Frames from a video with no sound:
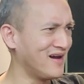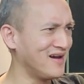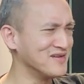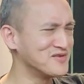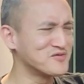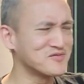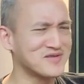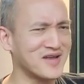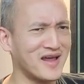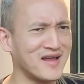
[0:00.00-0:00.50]

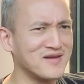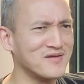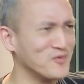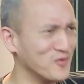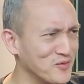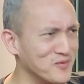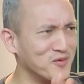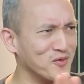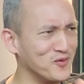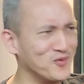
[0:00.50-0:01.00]
She was like,
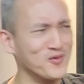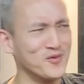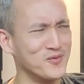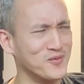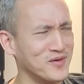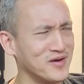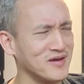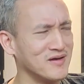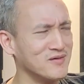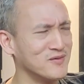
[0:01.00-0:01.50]
no, don't
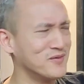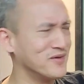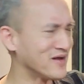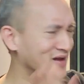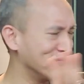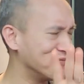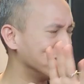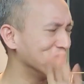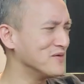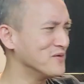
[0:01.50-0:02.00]
worry.
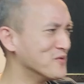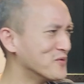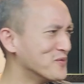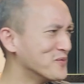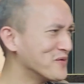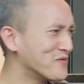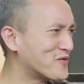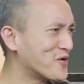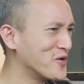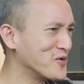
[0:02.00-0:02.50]

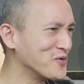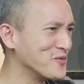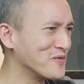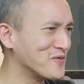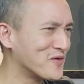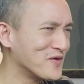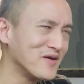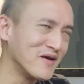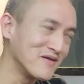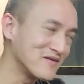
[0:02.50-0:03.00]
We've got you.
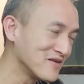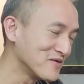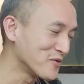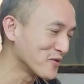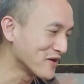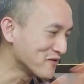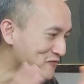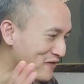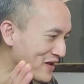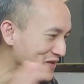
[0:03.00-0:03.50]
I said,
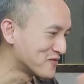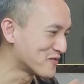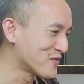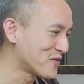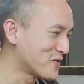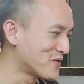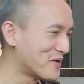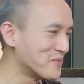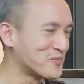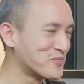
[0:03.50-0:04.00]
okay, fine. So
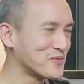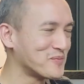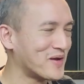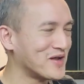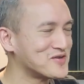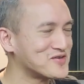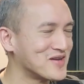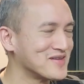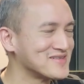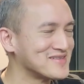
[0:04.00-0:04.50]
I put my
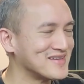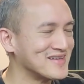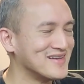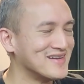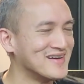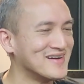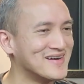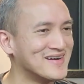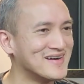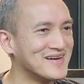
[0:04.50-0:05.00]
trust in
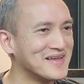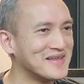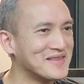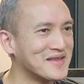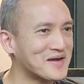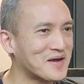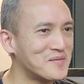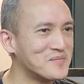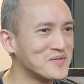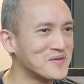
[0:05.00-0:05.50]
the
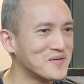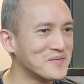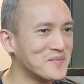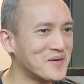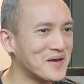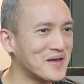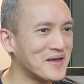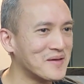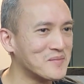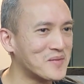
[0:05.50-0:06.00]
company and
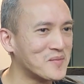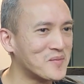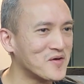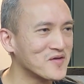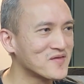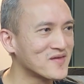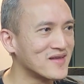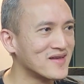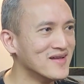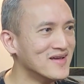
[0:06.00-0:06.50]
my
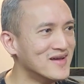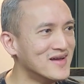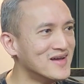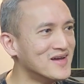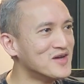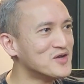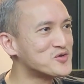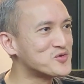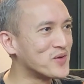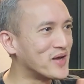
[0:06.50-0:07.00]
boss, and
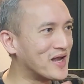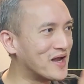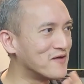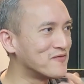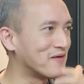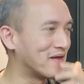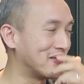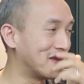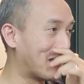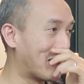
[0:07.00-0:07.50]
sure enough,
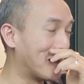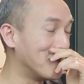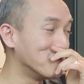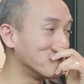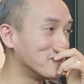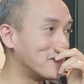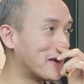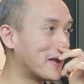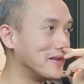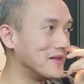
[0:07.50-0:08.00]
at the end of
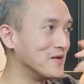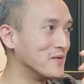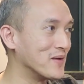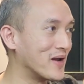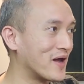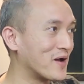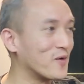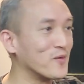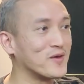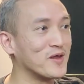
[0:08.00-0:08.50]
that, they were
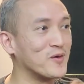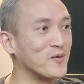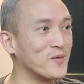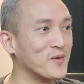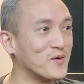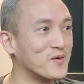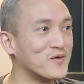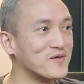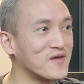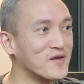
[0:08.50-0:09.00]
like, okay, look, we're
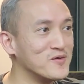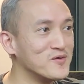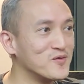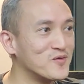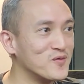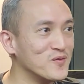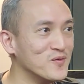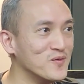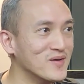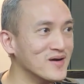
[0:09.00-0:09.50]
going to send you
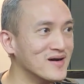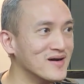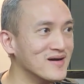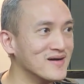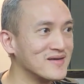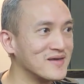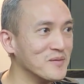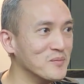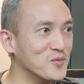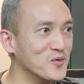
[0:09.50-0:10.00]
to
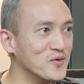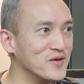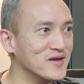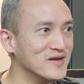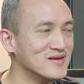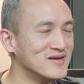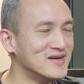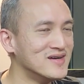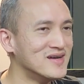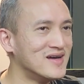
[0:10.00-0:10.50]
Cambodia.
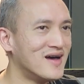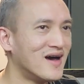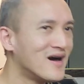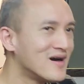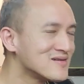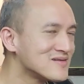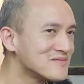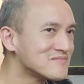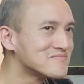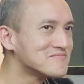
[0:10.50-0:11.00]
I
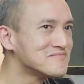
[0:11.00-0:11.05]
said,